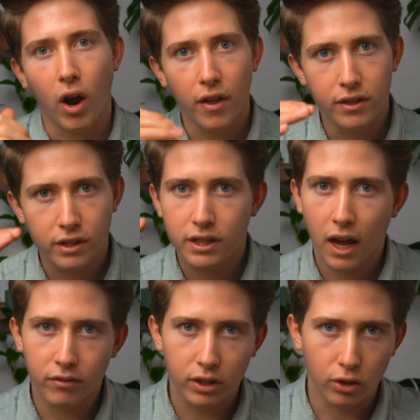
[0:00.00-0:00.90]
than just
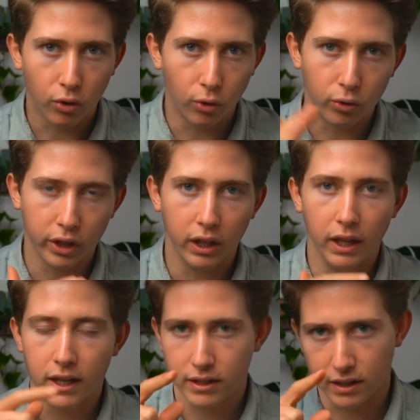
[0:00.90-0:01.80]
having an ordered
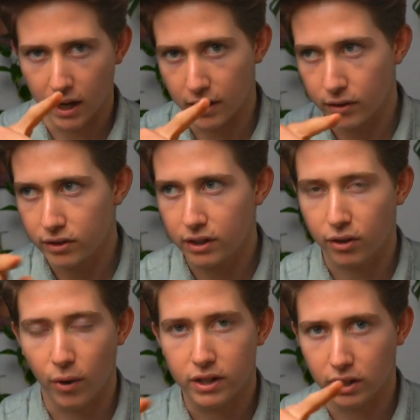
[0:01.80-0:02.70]
list and
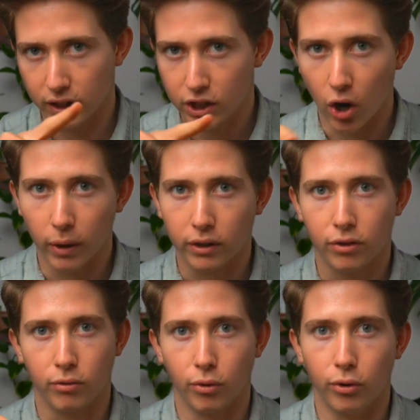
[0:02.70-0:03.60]
sequentially going
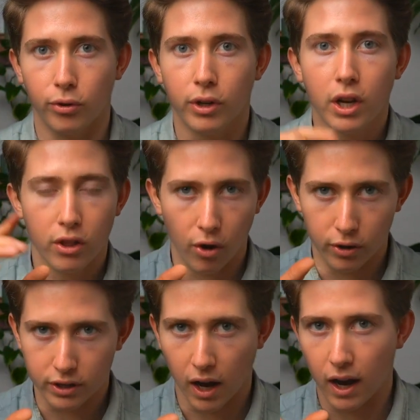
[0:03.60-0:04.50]
through those
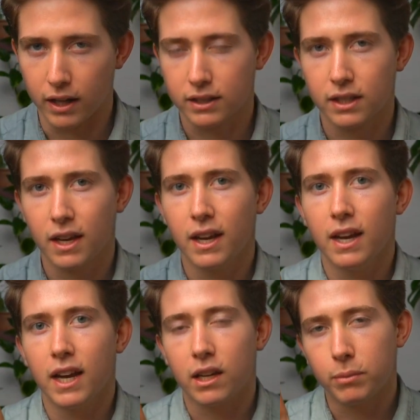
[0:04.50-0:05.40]
tasks,
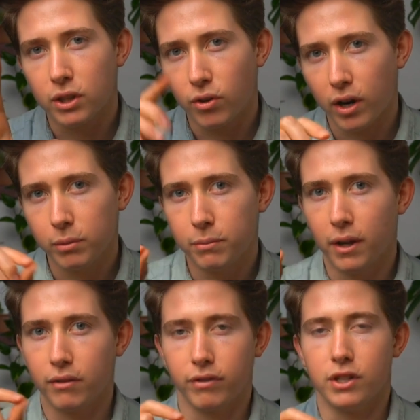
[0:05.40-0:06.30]
it can be incredibly
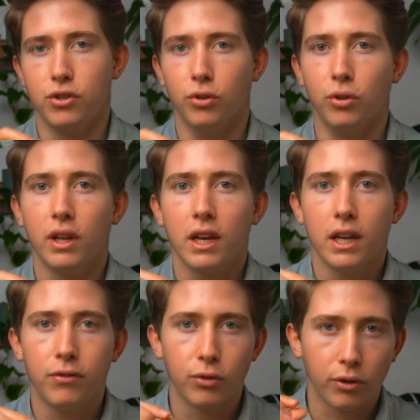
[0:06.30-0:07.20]
beneficial if
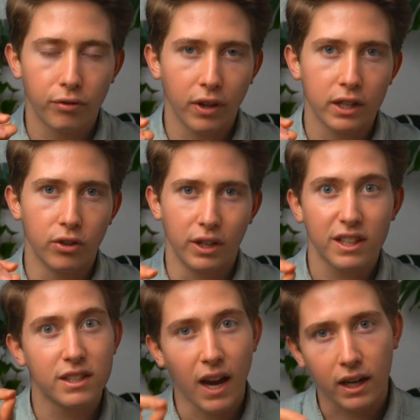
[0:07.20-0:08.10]
you reflect on
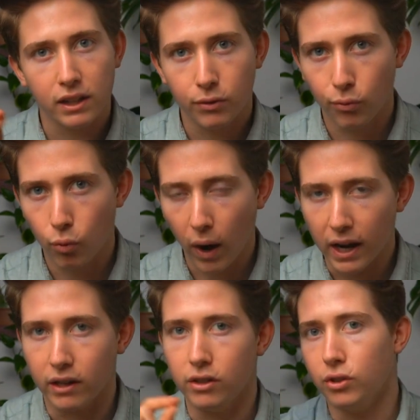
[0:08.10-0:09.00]
exactly
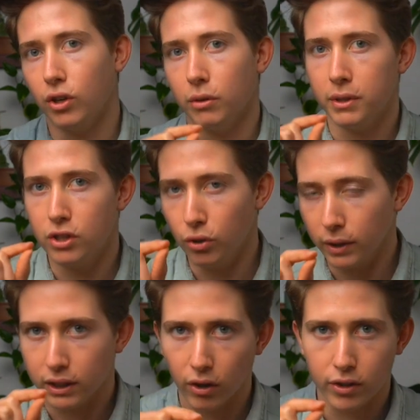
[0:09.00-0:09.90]
when you're going to be doing
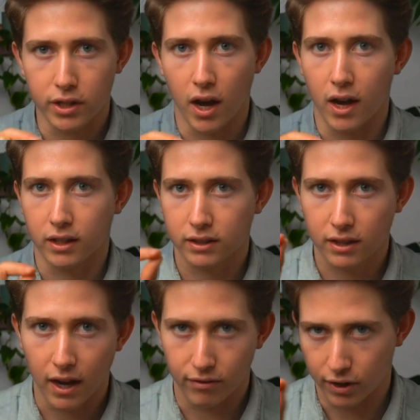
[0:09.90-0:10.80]
those tasks
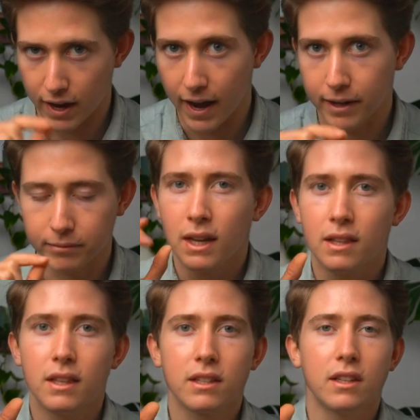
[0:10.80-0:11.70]
every day.
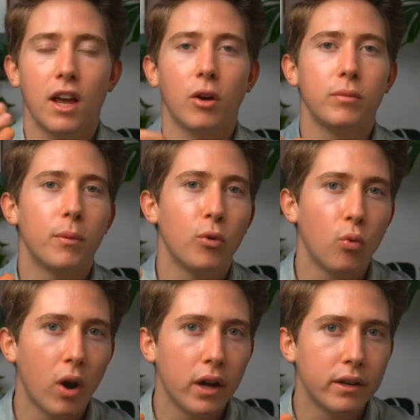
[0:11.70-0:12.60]
This can help, number
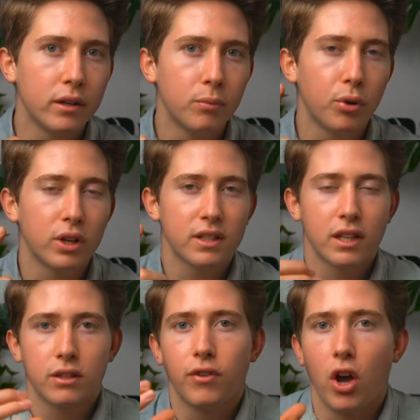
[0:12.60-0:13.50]
1, put a sense
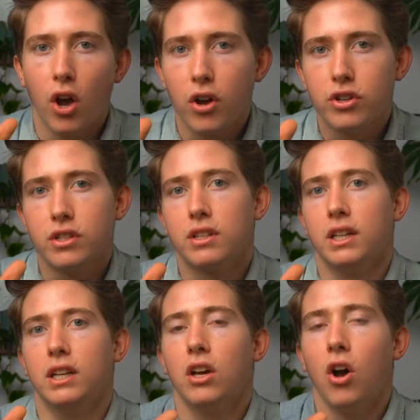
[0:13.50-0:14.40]
of urgency
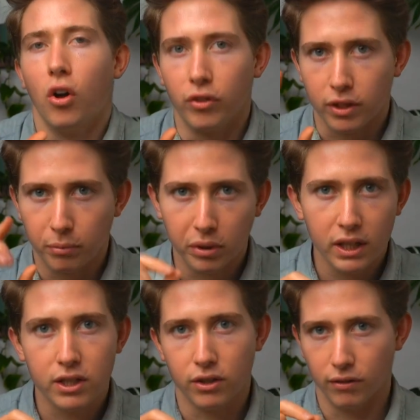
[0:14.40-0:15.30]
on the
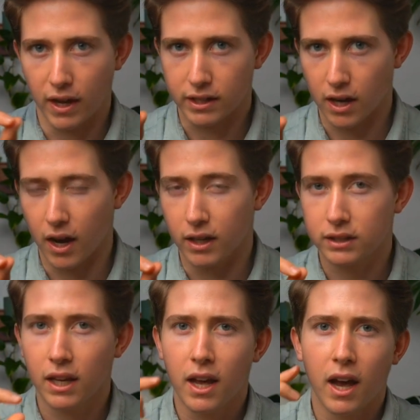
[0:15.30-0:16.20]
completion of that task,
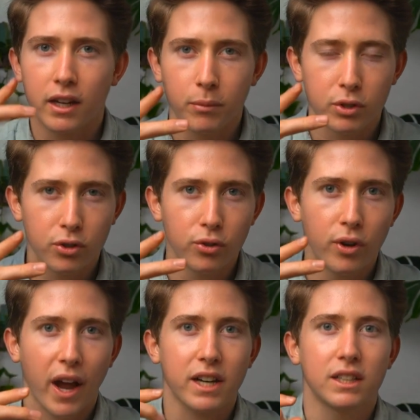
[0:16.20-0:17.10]
and number 2,
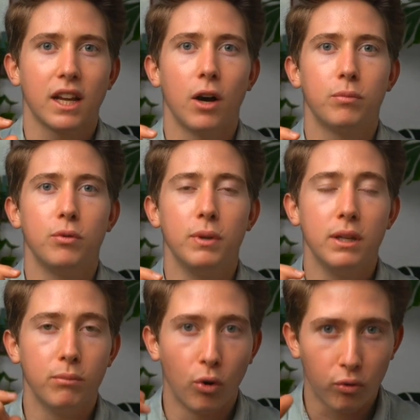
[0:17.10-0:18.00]
actually help you be
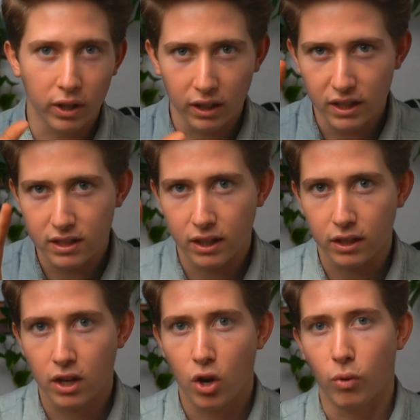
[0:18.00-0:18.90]
more realistic
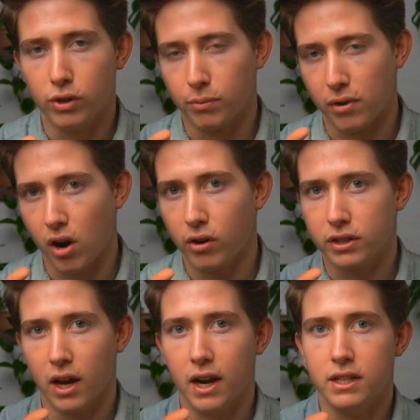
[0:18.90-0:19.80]
when you're
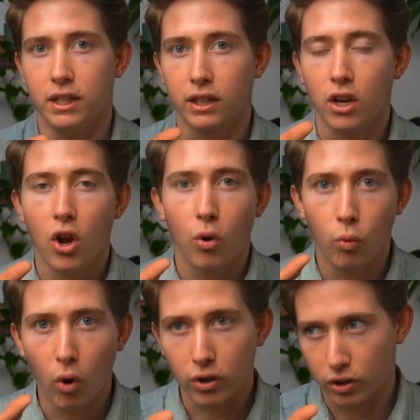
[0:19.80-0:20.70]
prioritizing
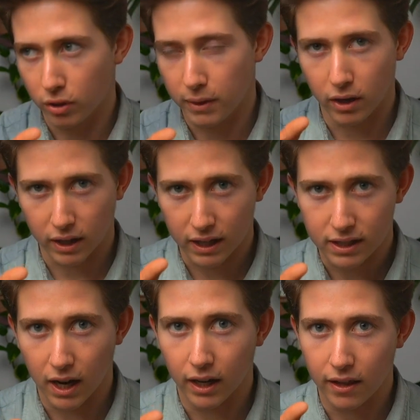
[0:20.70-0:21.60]
what you're going to be able to get
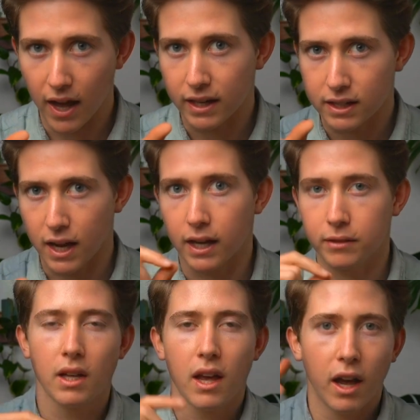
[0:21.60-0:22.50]
done that day.
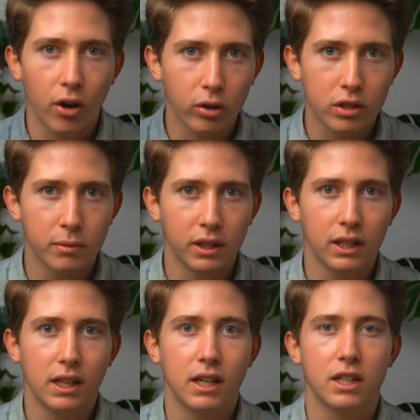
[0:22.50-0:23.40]
And ultimately,
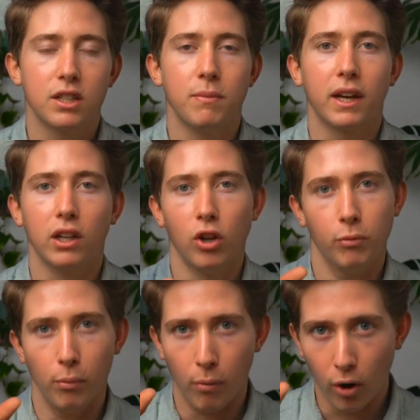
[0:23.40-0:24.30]
it can just make it a lot more
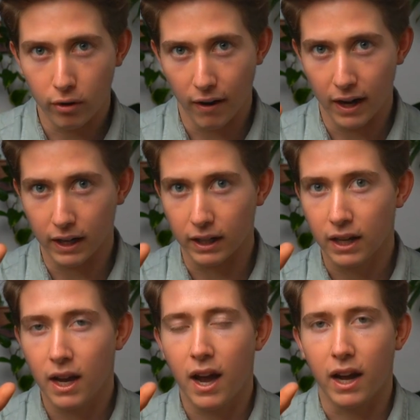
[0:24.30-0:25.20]
motivating
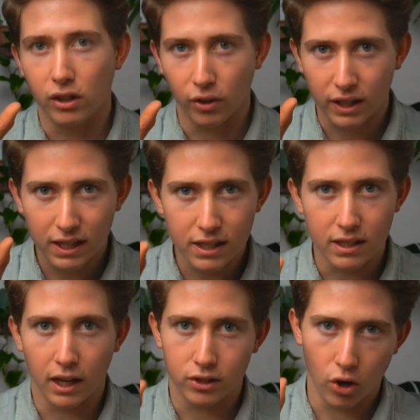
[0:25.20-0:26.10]
and a lot easier
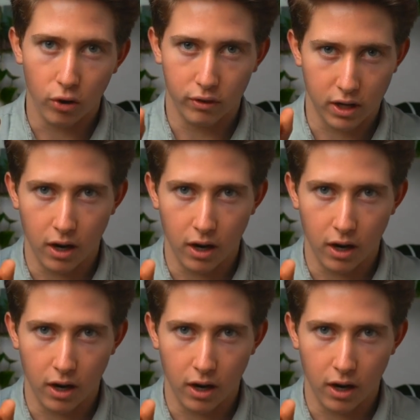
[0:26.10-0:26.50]
to overcome